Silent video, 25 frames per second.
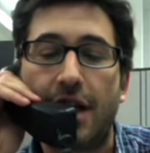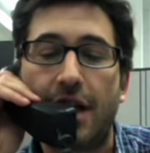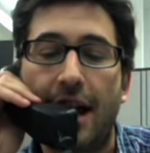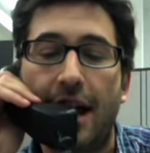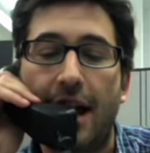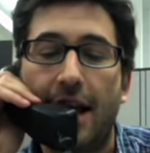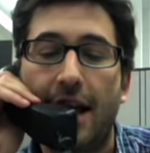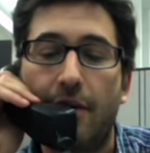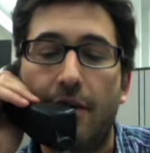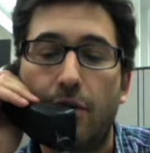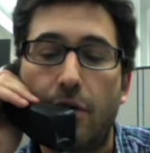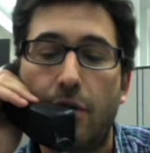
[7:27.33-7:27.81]

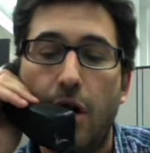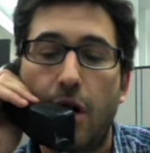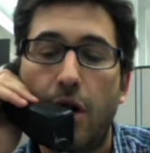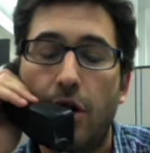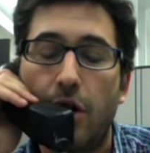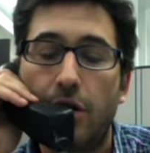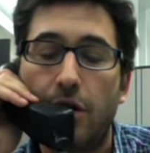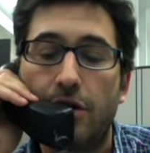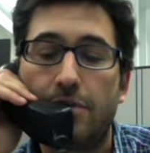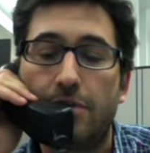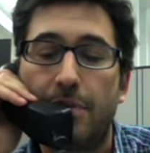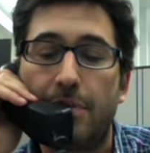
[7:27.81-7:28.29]
and
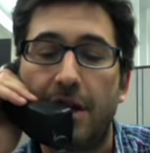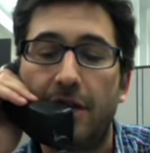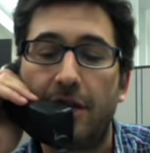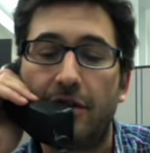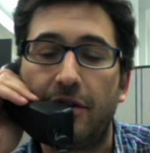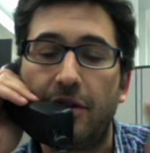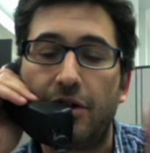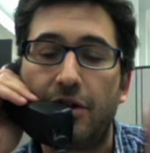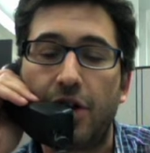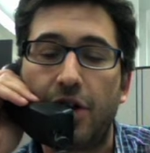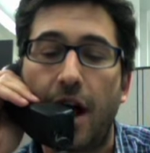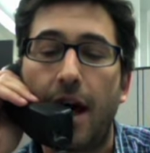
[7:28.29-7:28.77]
roads because
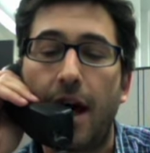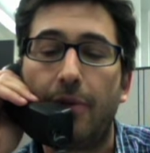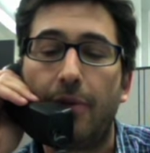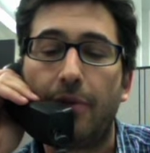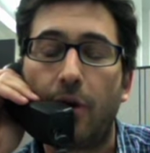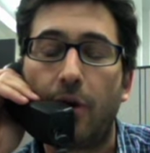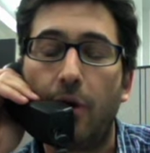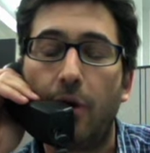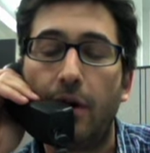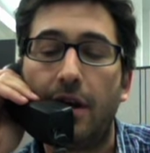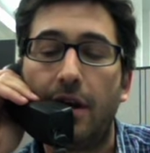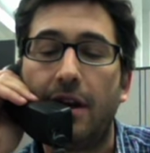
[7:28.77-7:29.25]
the jobs are
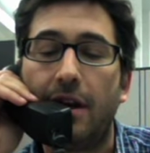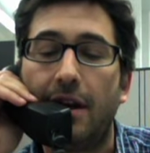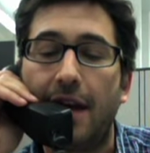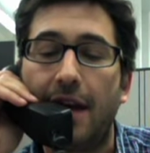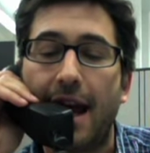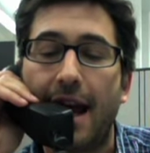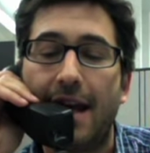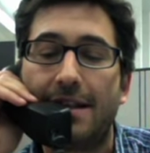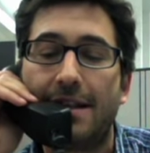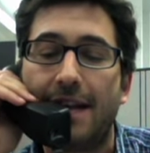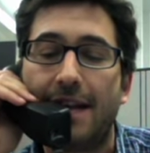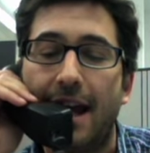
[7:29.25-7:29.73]
only going to
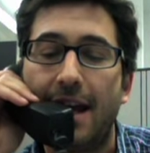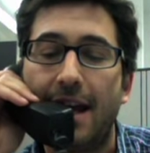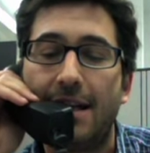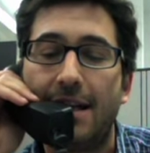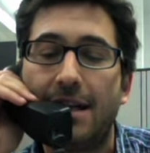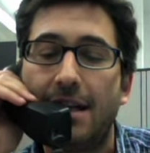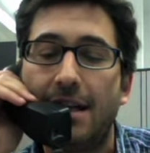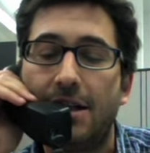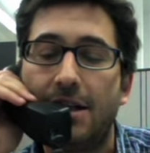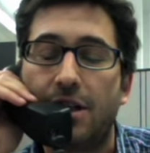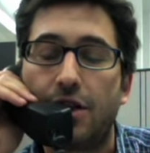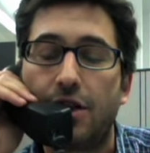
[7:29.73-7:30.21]
last
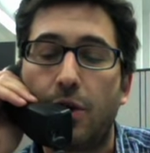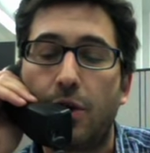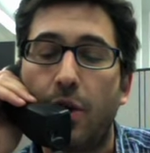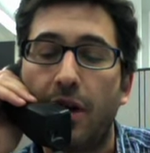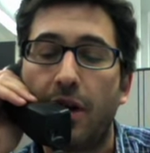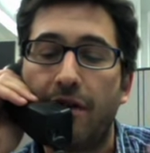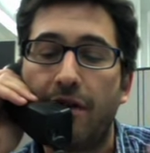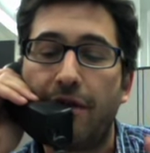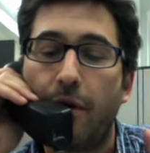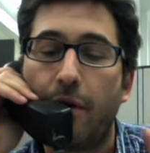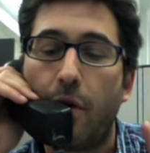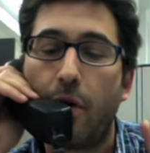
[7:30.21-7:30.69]
18 to
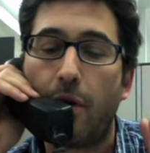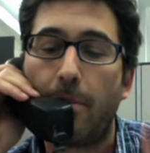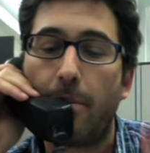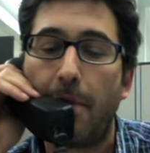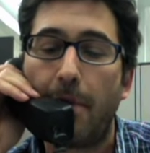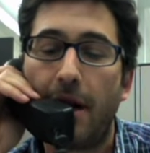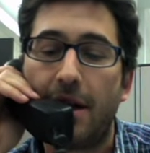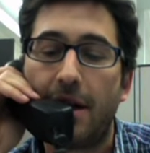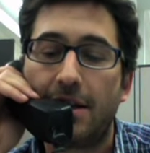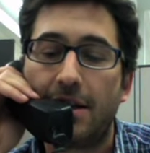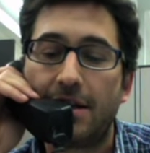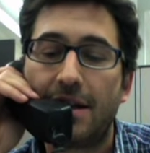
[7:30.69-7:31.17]
24
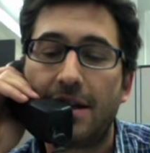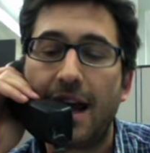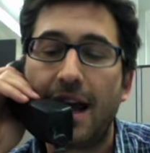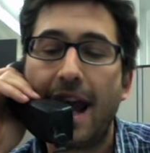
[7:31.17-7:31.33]
months,